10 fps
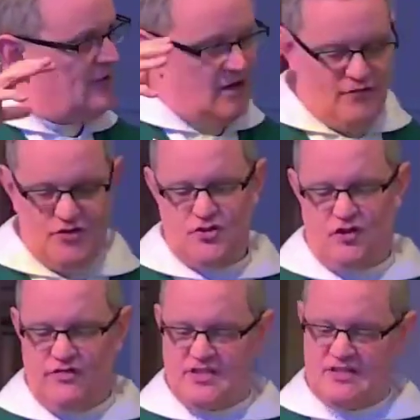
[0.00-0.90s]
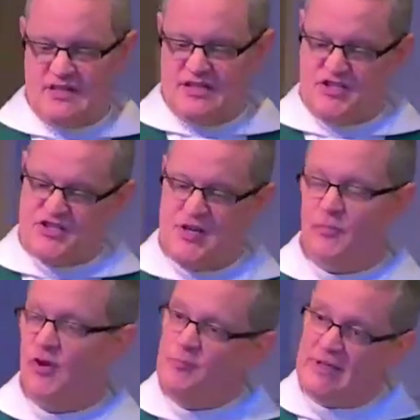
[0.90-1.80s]
of the service is
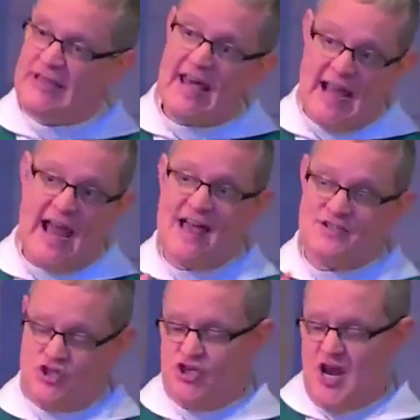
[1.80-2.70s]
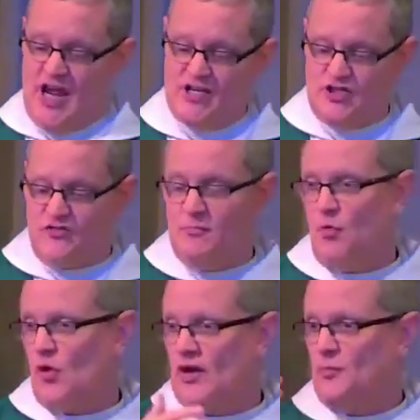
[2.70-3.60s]
similar, but that has changed from
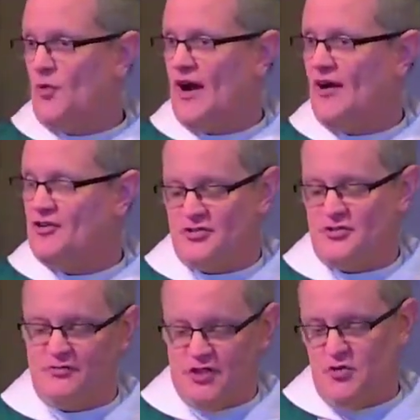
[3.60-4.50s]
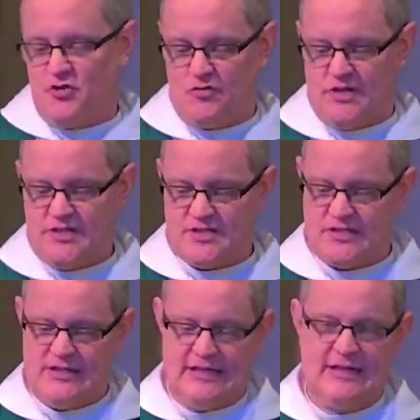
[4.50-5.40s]
morning prayer to Eucharist.